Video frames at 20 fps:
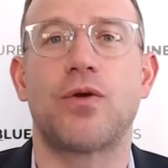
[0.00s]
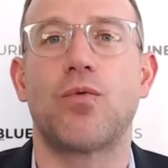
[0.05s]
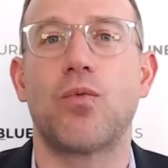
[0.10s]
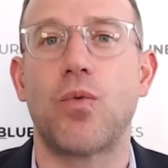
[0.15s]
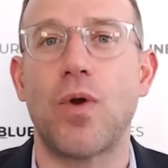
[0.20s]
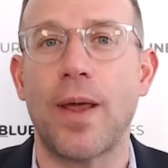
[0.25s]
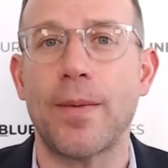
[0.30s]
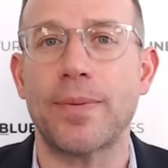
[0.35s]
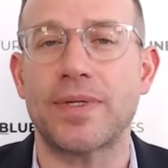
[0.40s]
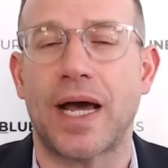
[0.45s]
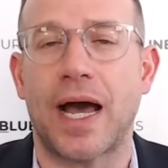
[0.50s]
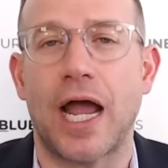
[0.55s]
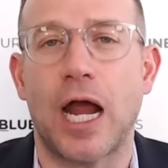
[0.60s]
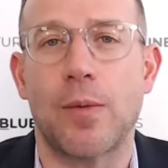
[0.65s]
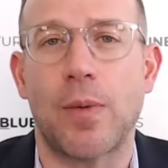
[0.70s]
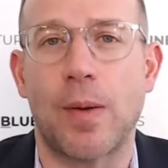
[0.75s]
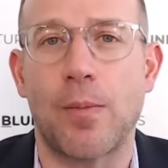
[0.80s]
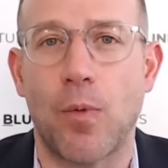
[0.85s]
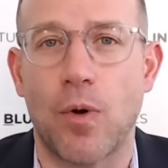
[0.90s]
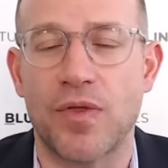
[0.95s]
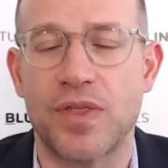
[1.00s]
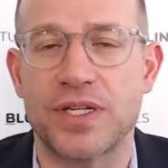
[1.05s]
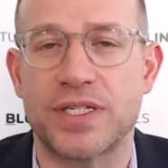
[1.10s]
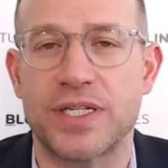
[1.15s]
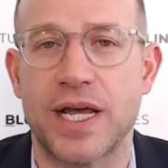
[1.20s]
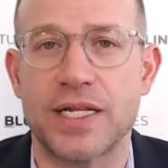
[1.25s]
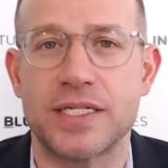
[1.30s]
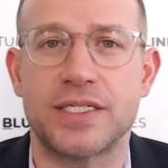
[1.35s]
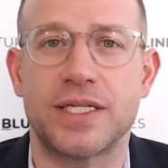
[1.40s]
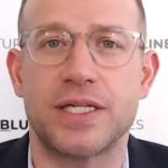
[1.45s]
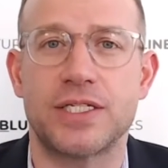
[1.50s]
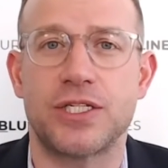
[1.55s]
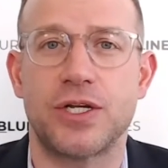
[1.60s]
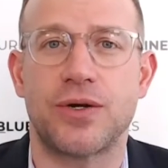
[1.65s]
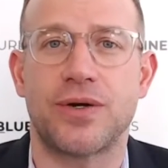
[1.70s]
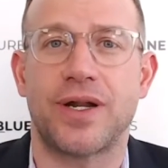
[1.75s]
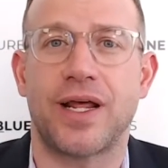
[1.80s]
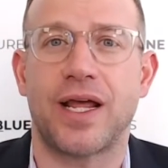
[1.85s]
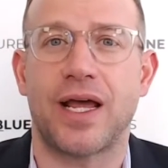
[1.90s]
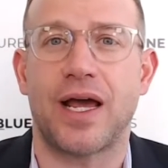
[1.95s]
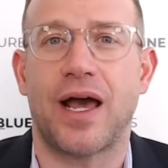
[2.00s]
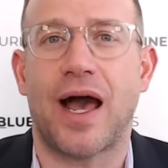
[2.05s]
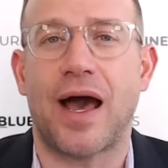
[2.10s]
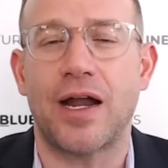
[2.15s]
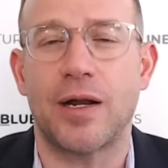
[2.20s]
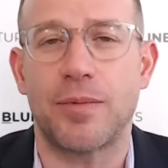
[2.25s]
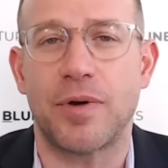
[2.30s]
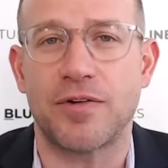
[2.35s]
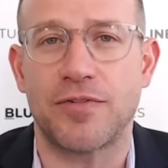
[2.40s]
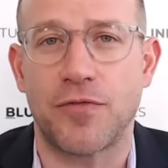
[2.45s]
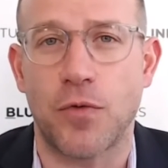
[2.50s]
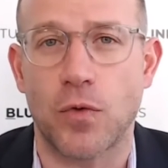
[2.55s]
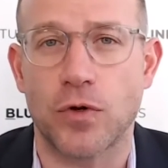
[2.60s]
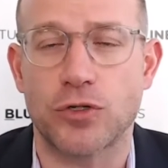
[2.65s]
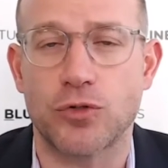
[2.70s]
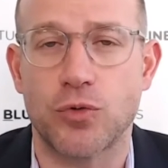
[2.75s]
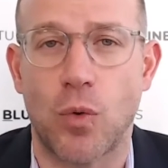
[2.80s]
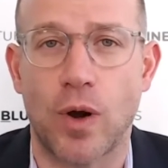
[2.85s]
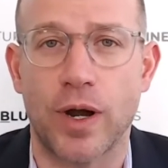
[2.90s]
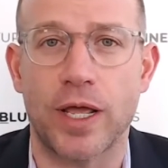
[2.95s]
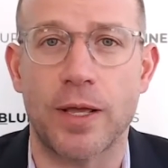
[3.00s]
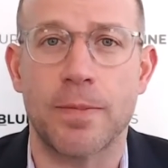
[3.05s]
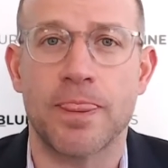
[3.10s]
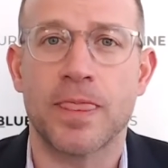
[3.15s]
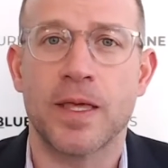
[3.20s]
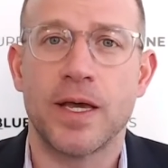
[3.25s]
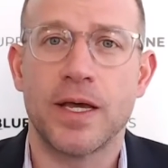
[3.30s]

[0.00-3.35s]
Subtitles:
ripped higher by more than 10 cents here today, out above $4.20.